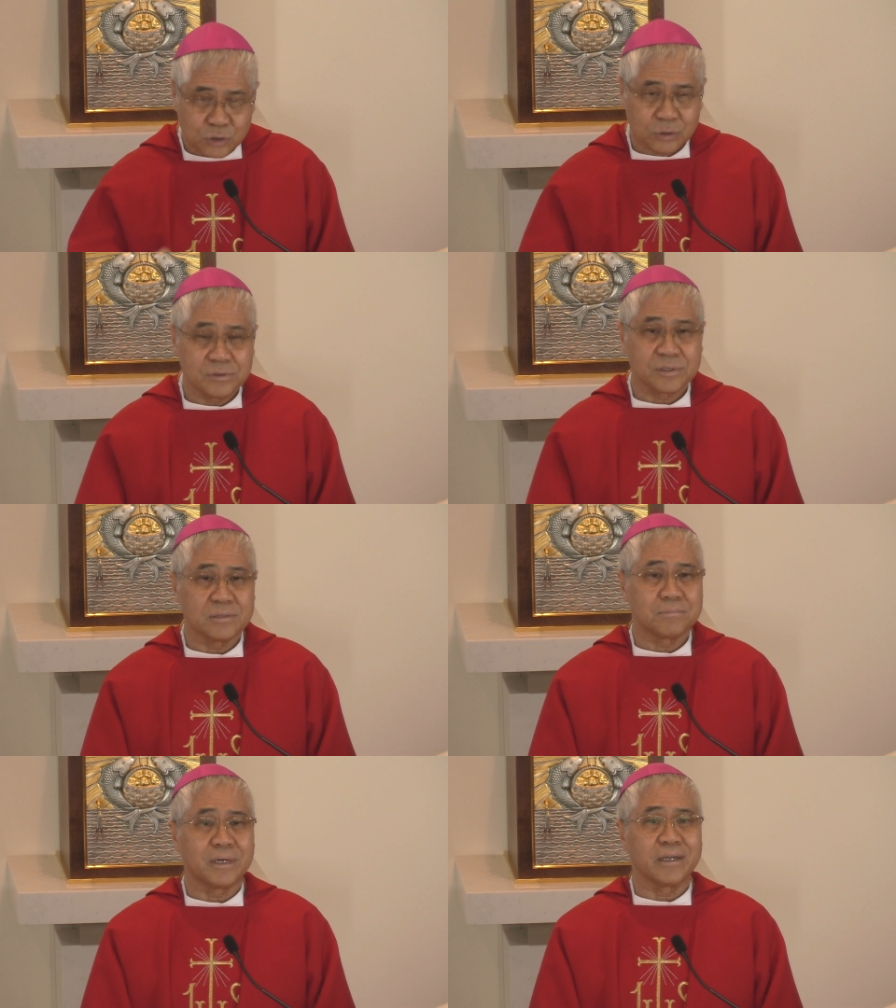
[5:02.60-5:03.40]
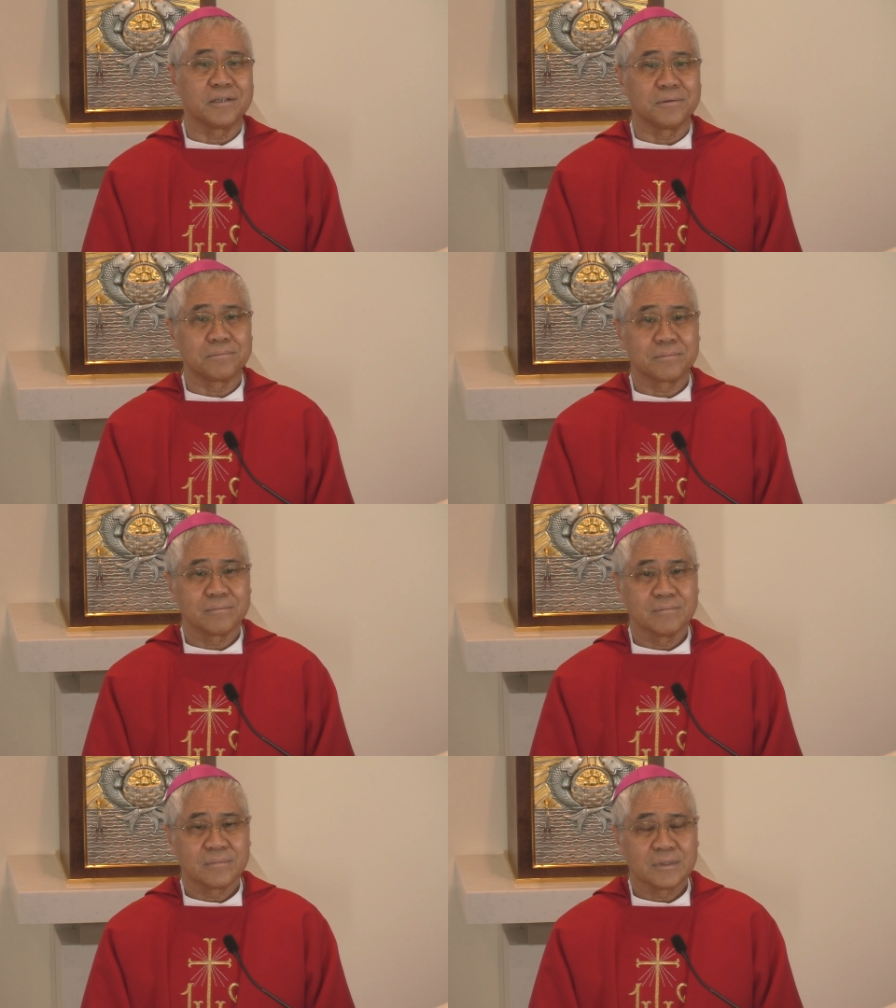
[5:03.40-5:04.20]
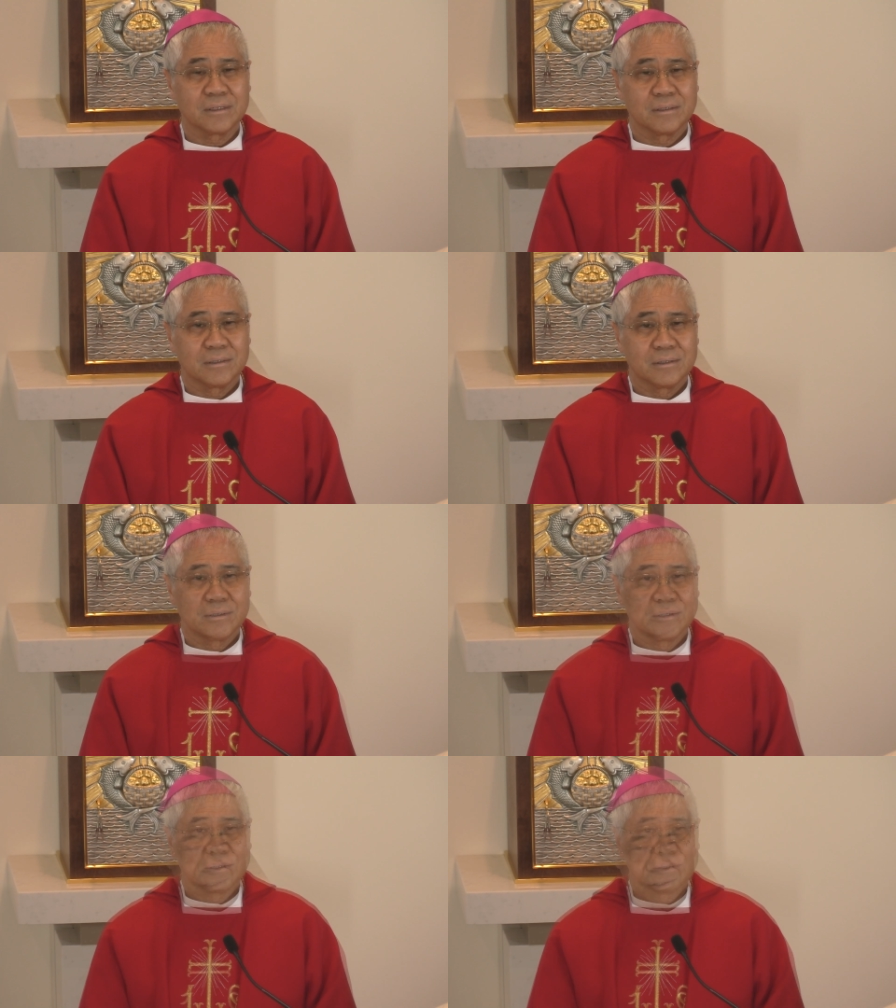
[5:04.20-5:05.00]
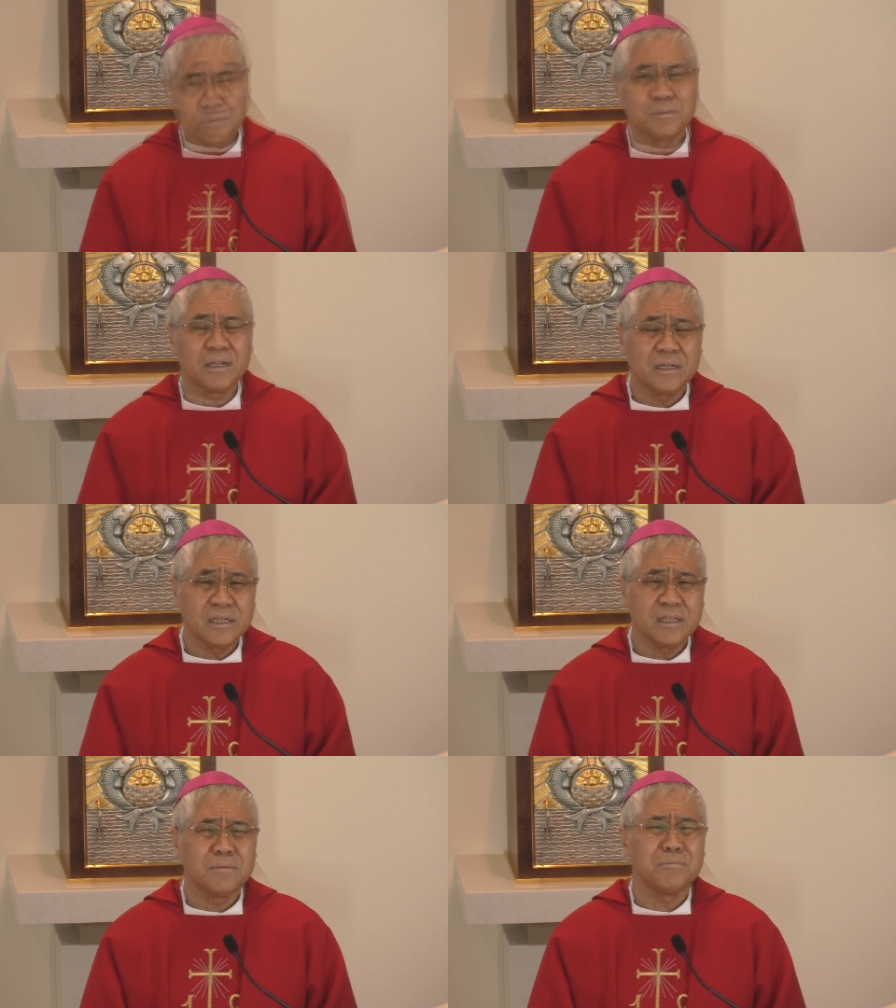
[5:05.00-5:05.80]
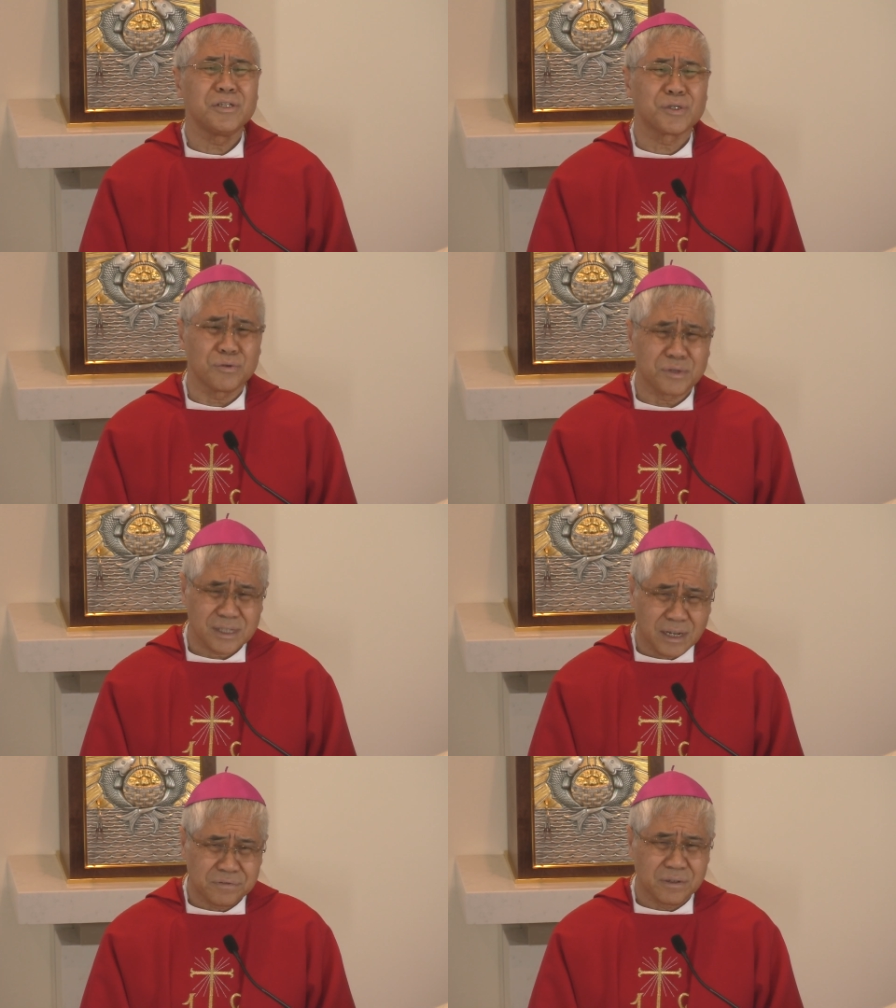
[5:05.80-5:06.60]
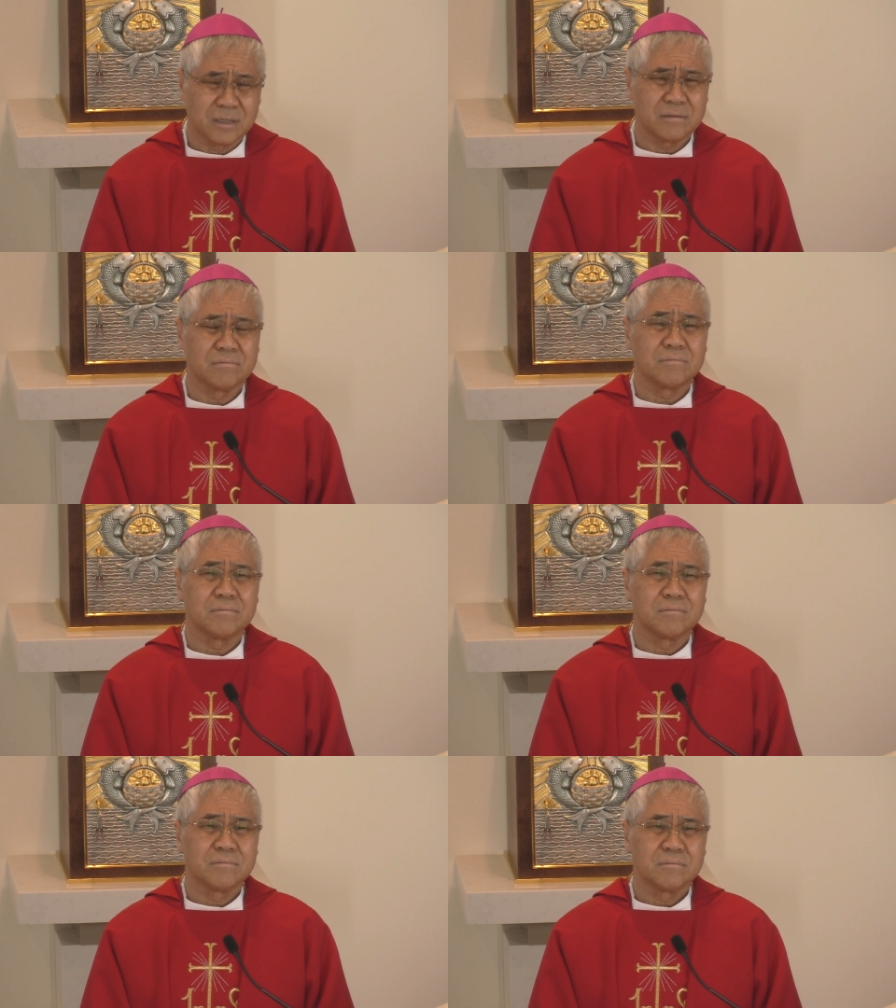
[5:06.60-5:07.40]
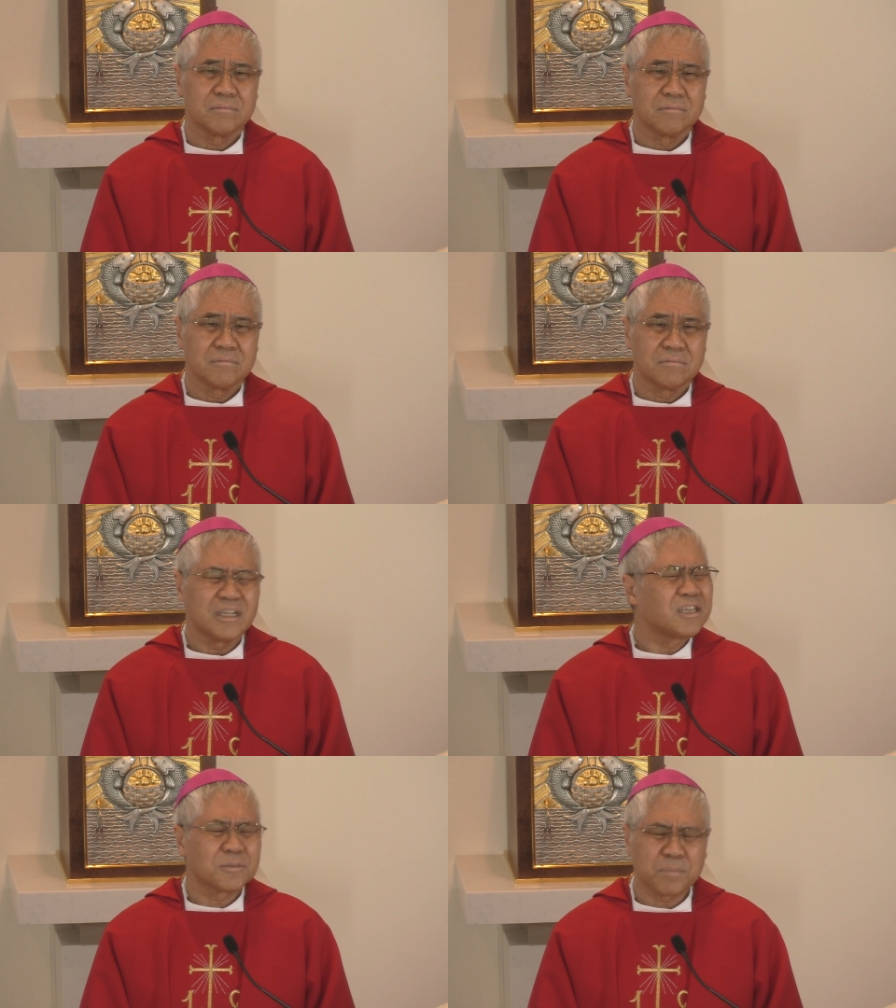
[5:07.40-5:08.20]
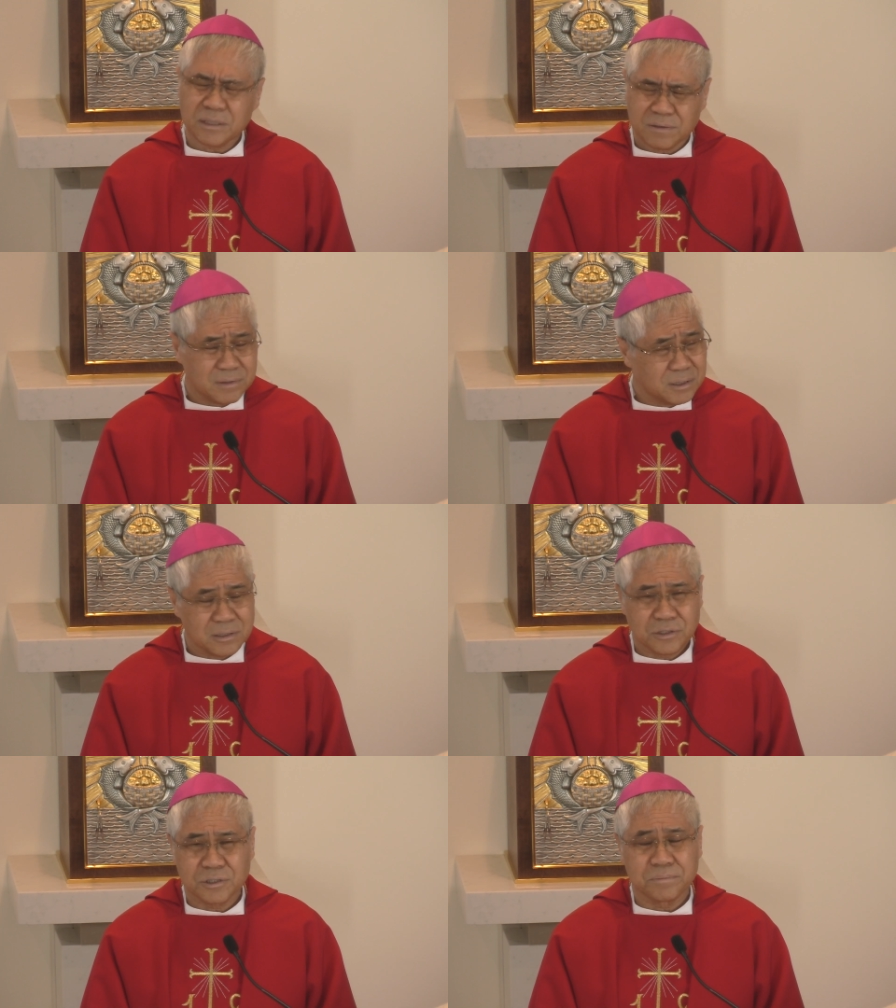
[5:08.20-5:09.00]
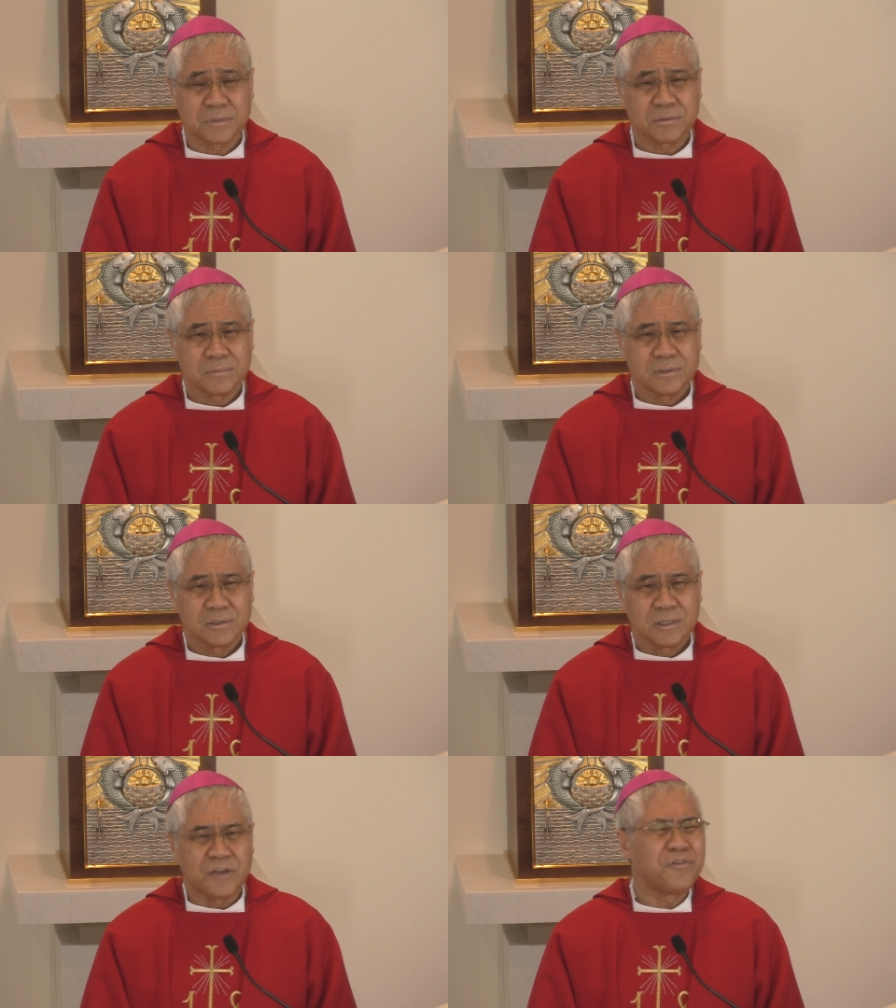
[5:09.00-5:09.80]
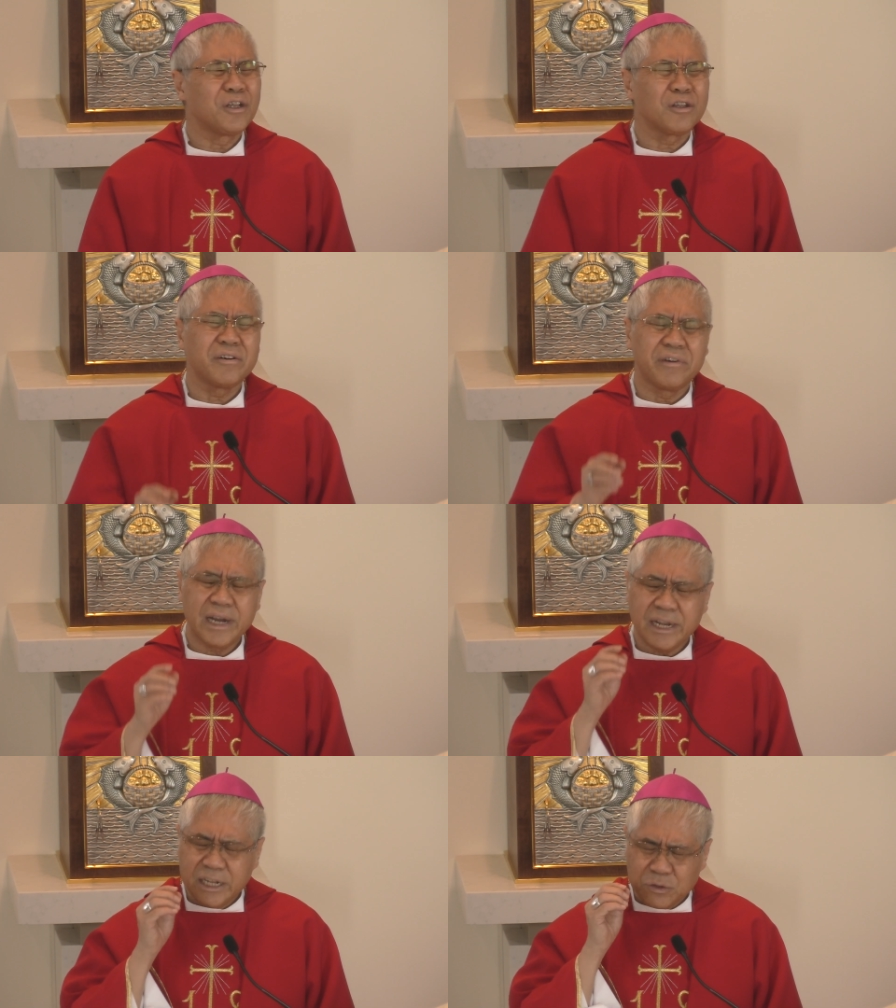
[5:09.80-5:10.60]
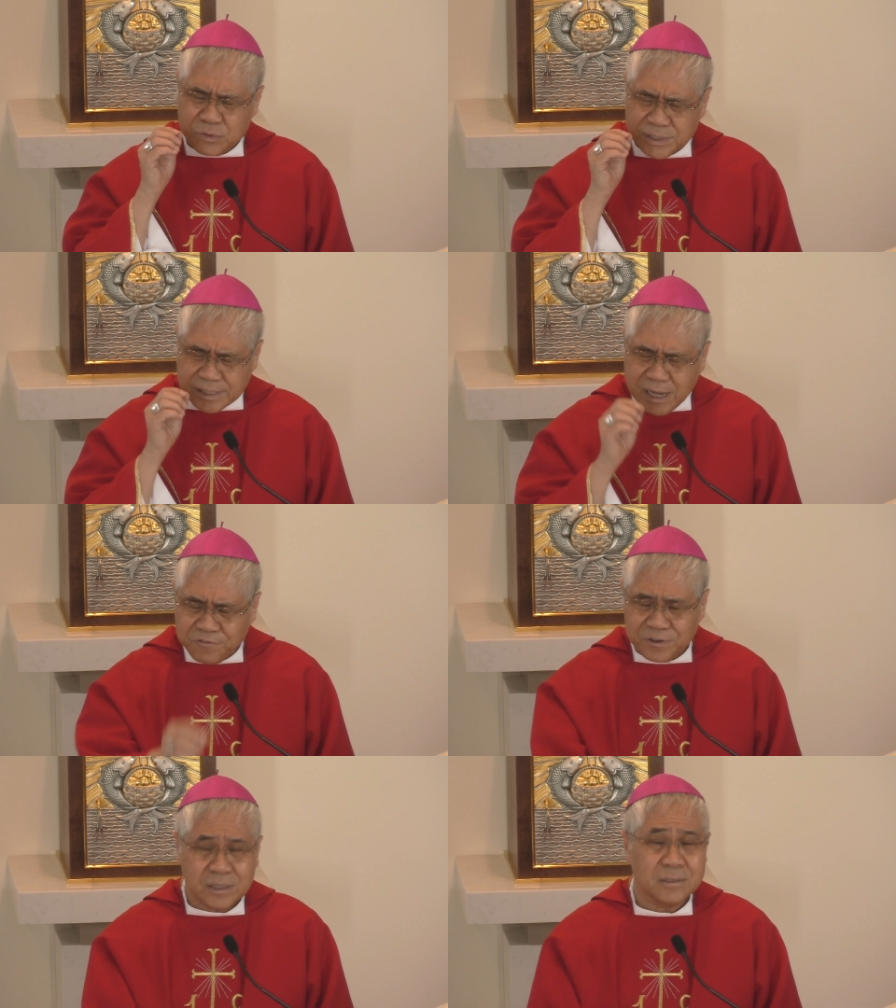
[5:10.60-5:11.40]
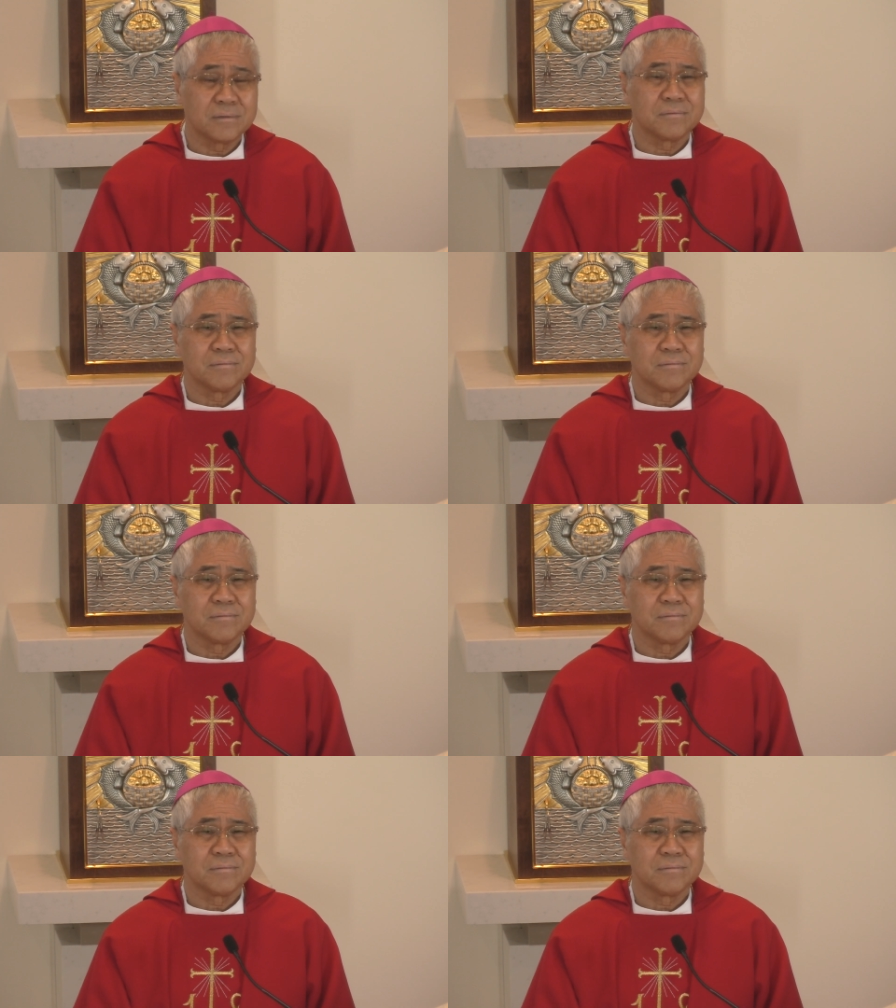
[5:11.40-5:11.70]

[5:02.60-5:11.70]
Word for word: chosen by Him. To be a leader means to suffer. That is part of leadership. If you are not ready to suffer,